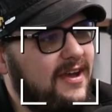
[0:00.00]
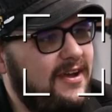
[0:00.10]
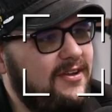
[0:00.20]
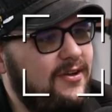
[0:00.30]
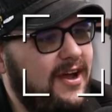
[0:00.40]

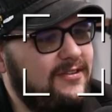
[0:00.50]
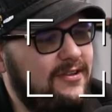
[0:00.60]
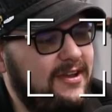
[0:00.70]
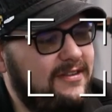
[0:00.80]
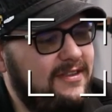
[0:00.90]
I go down to
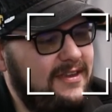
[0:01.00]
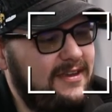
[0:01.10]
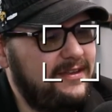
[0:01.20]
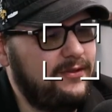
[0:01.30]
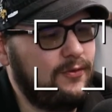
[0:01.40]
like
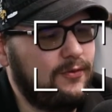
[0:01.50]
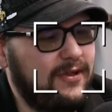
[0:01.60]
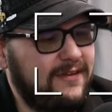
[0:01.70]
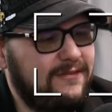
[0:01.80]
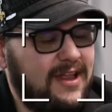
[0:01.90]
the local
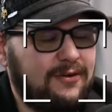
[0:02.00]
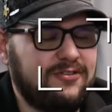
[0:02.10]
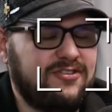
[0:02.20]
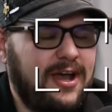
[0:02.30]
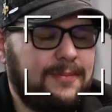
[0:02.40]
like flower
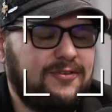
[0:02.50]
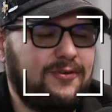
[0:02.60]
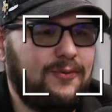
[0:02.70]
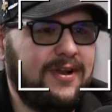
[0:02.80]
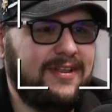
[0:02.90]
shops
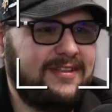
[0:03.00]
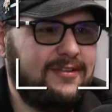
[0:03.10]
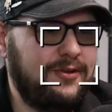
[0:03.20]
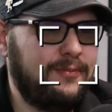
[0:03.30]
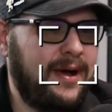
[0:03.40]
or what like the
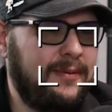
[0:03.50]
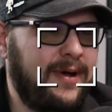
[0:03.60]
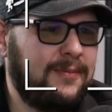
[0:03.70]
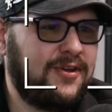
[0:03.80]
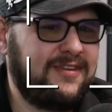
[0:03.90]
little mom and pop shops.